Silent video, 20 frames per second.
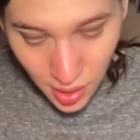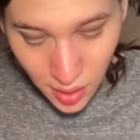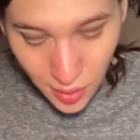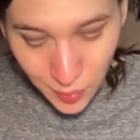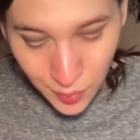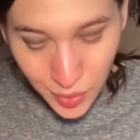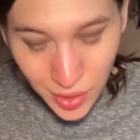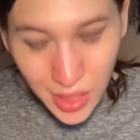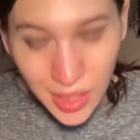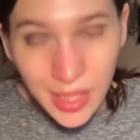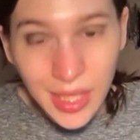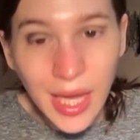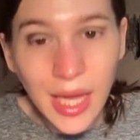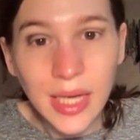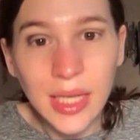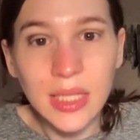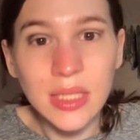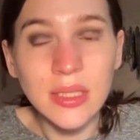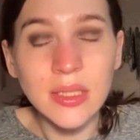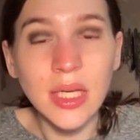But again,
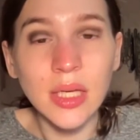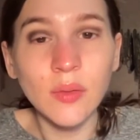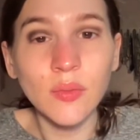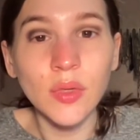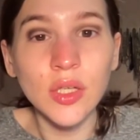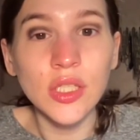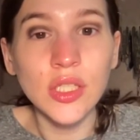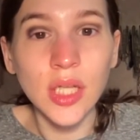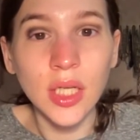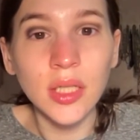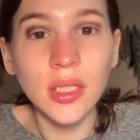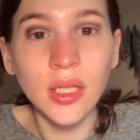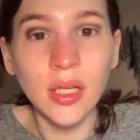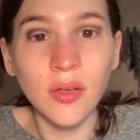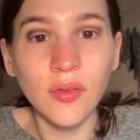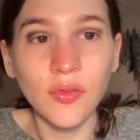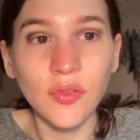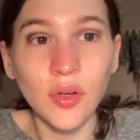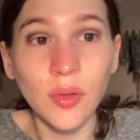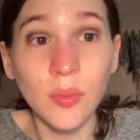it's like
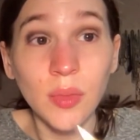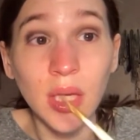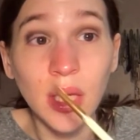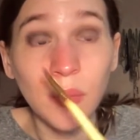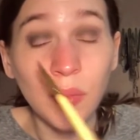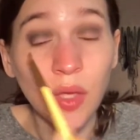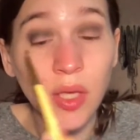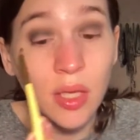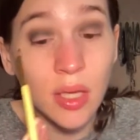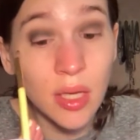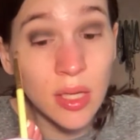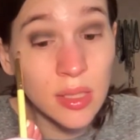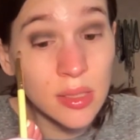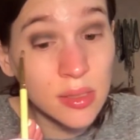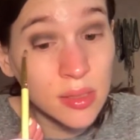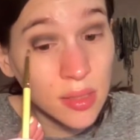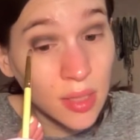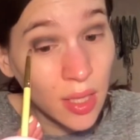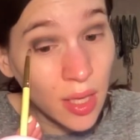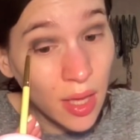redundant for me because